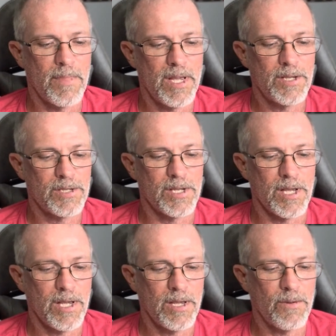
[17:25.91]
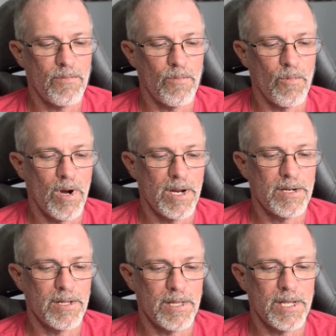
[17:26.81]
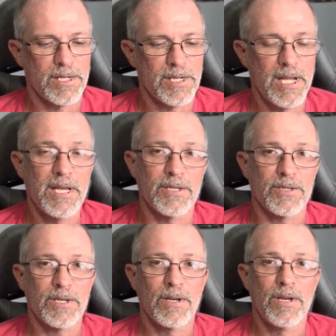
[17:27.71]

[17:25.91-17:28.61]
me see what this is.